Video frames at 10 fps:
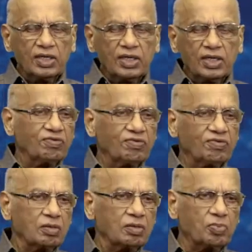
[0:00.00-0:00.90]
They knew
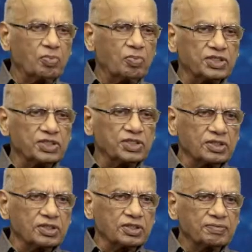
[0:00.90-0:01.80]
everything about
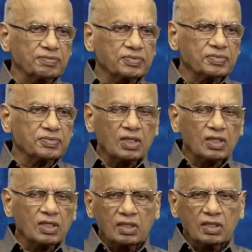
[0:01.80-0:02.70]
polyester,
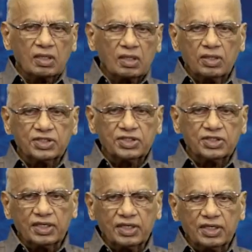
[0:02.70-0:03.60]

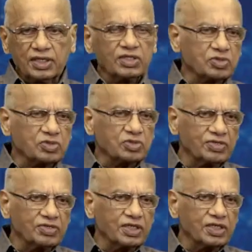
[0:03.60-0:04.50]
knitting, different types
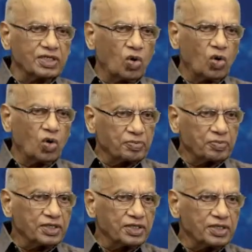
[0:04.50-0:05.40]
of knitting, warp
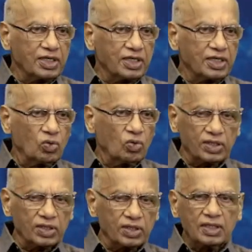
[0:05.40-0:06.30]
knitting. They knew
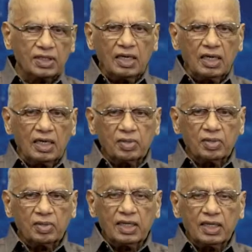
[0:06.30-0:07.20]
all that.
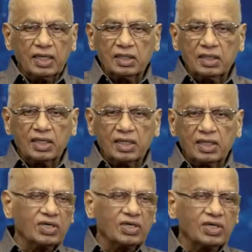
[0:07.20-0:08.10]
But they
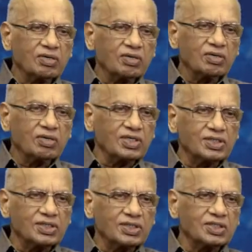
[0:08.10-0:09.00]
had never heard of in
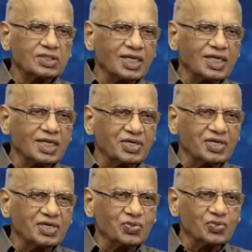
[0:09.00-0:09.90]
heart surgery that
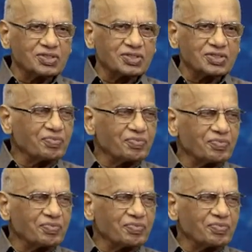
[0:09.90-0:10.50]
being used.